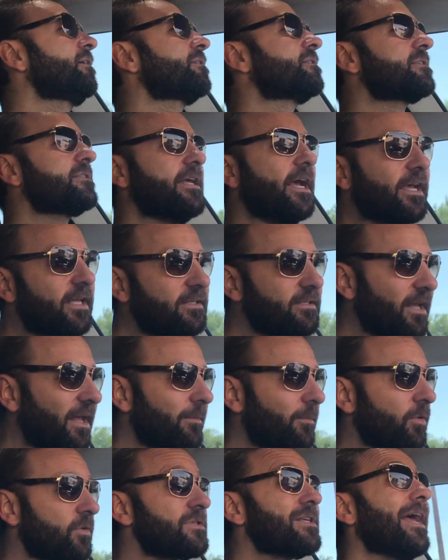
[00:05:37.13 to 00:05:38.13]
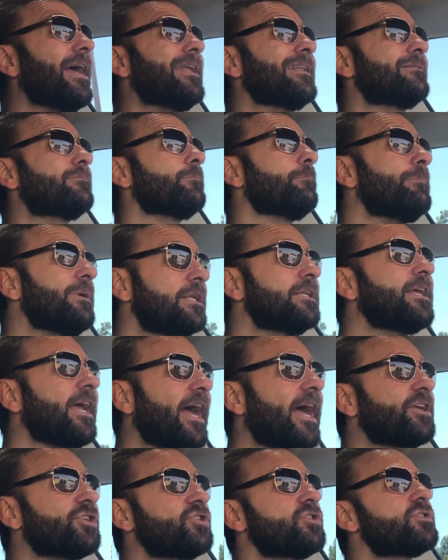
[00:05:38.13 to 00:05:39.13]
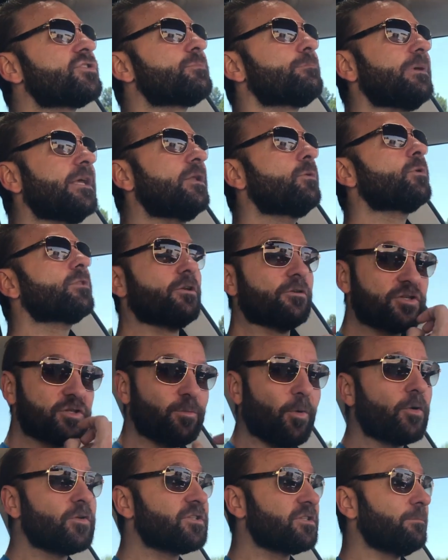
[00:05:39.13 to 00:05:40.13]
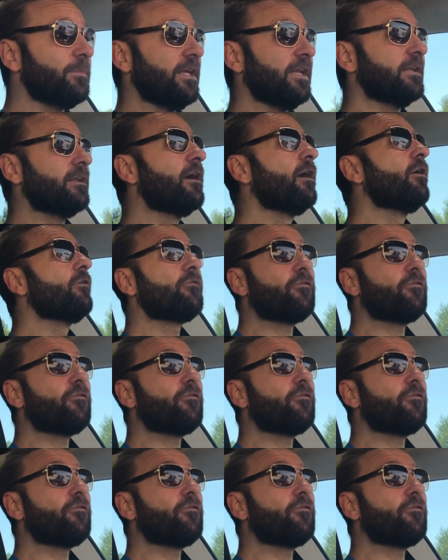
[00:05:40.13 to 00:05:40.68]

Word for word: second tables, and min cashes mean what they're supposed to mean.